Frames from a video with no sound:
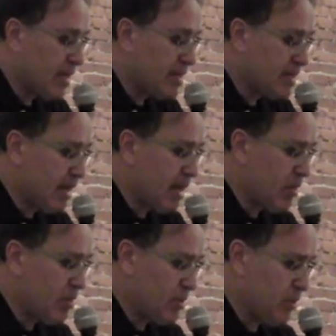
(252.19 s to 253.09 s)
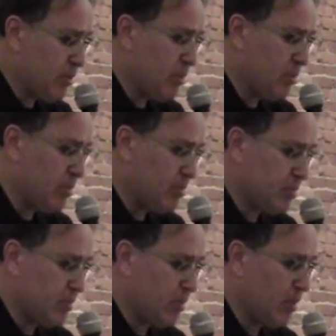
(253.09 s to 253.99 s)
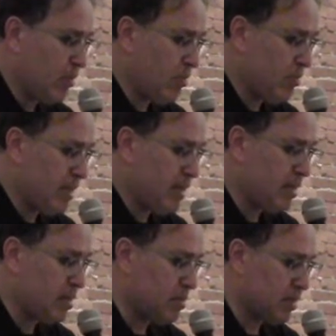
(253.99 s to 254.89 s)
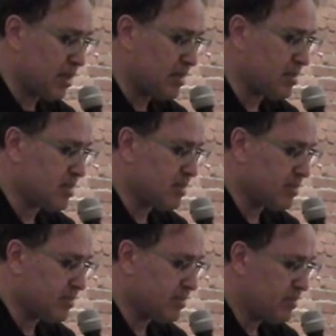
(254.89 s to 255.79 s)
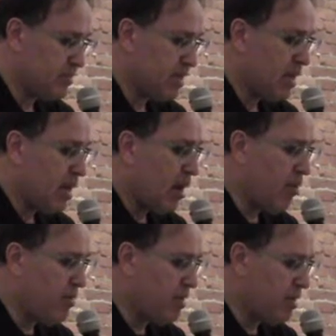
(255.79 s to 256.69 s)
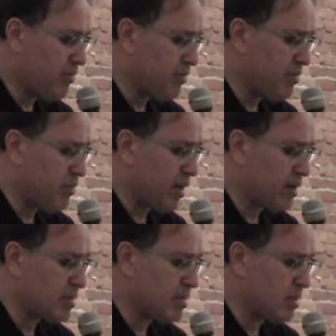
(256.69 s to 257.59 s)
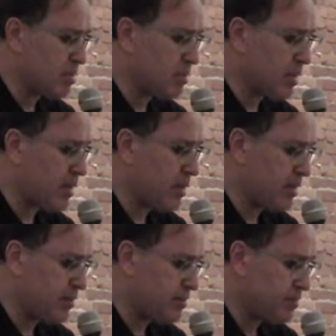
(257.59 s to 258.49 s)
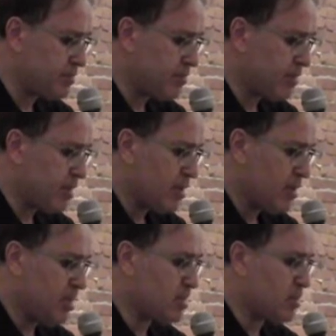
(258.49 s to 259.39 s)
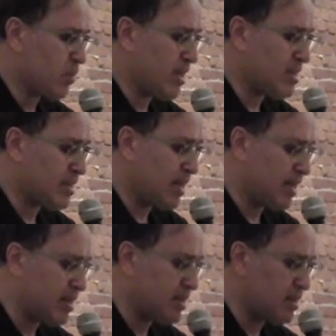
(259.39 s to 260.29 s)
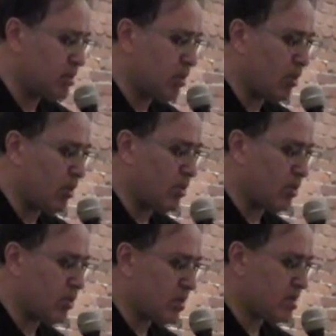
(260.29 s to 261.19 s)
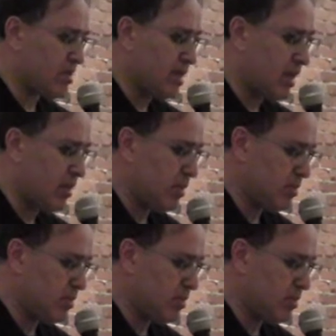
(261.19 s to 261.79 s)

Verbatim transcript: And now you, O million plus, how many of you are still burning? This wasteland is all yours now.